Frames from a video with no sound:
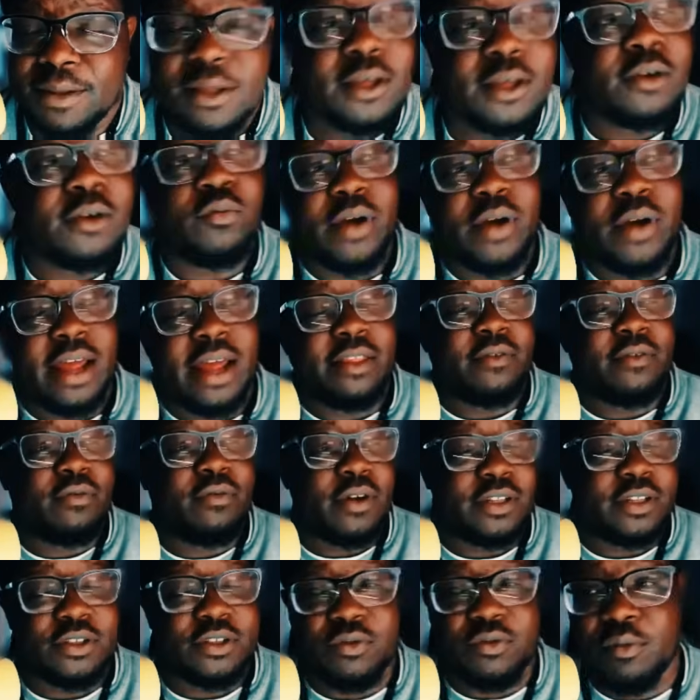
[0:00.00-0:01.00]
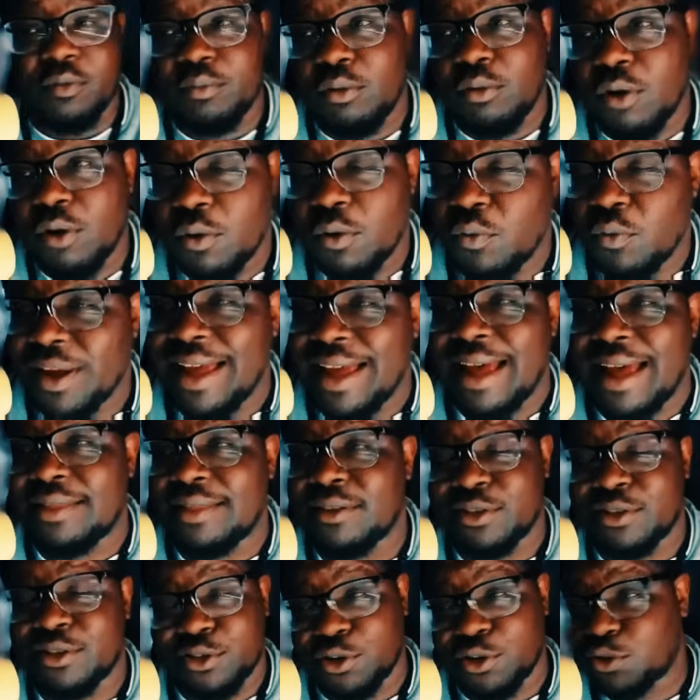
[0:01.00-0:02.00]
We had the forensic report. We had the
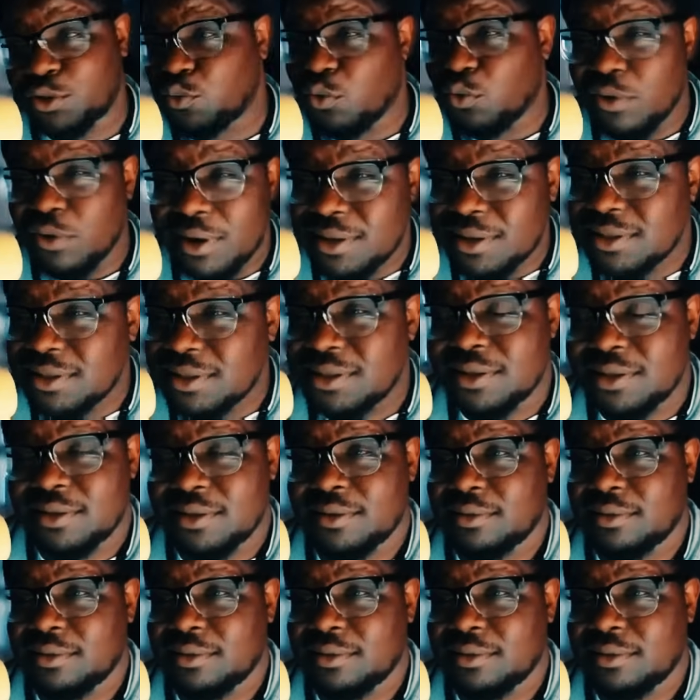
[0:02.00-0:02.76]
search warrants.